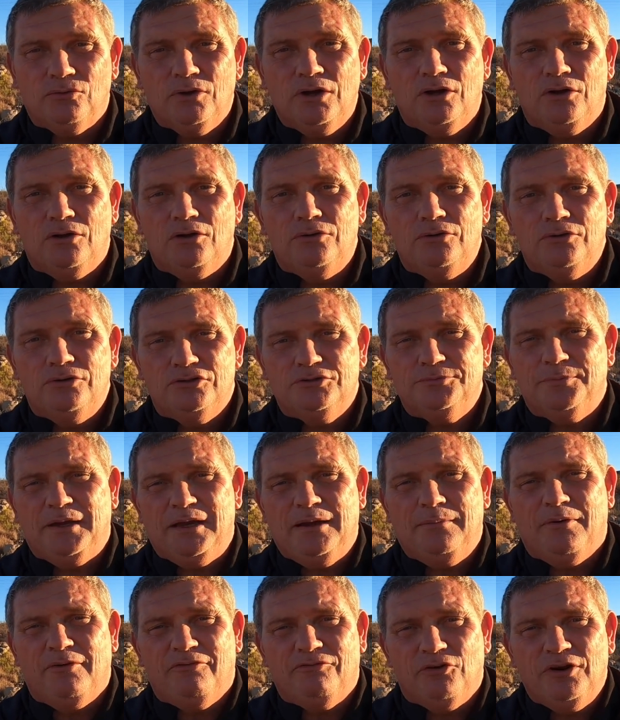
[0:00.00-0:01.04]
road who's
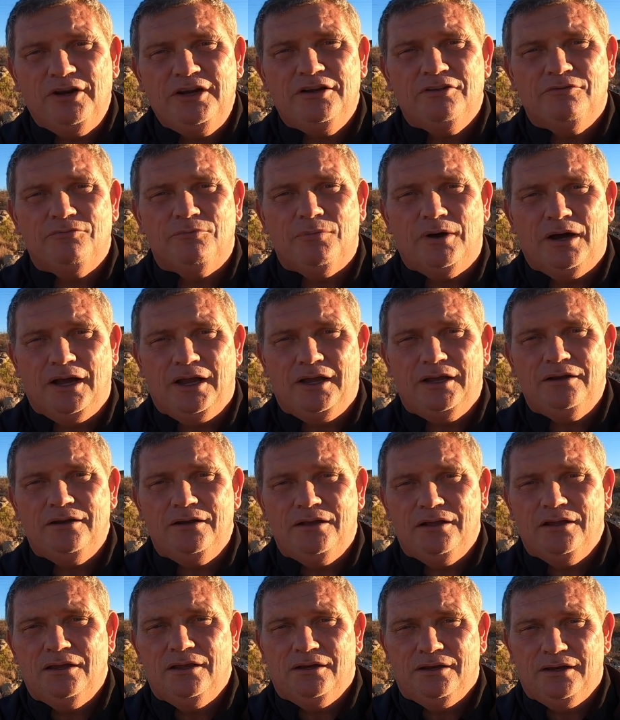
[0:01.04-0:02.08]
become a friend of
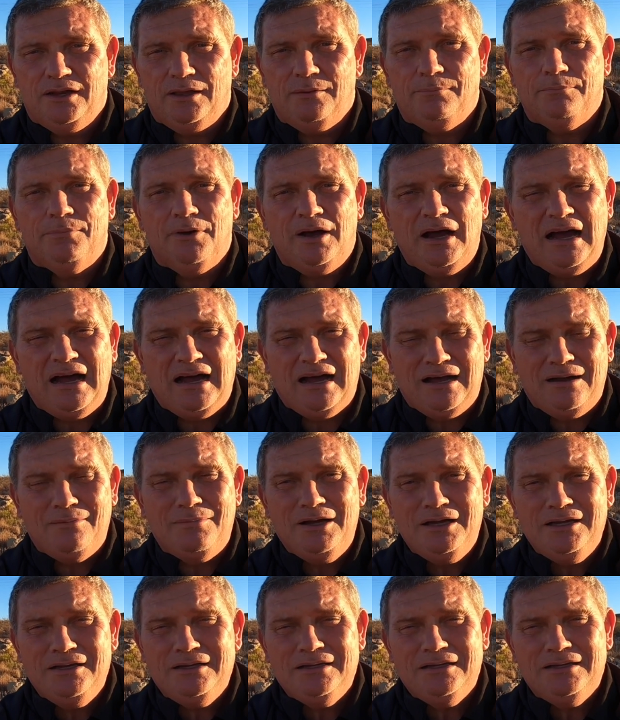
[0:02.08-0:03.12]
mine named
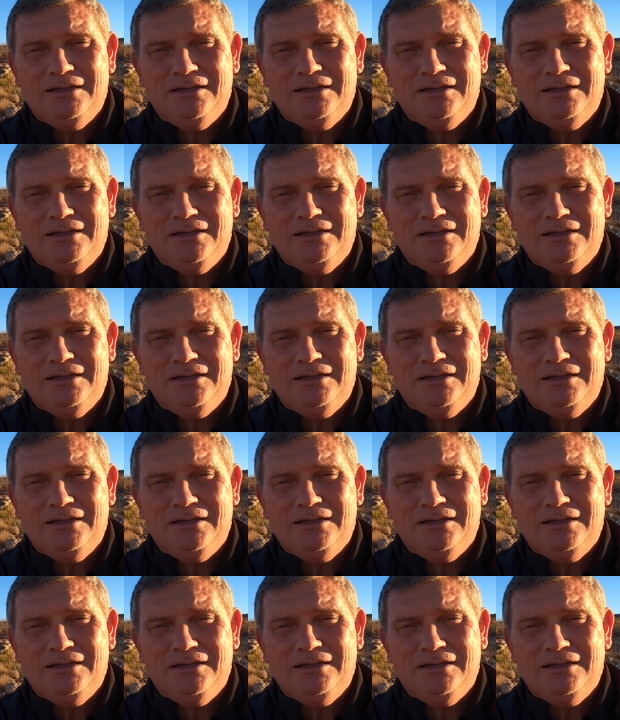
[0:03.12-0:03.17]
Bob,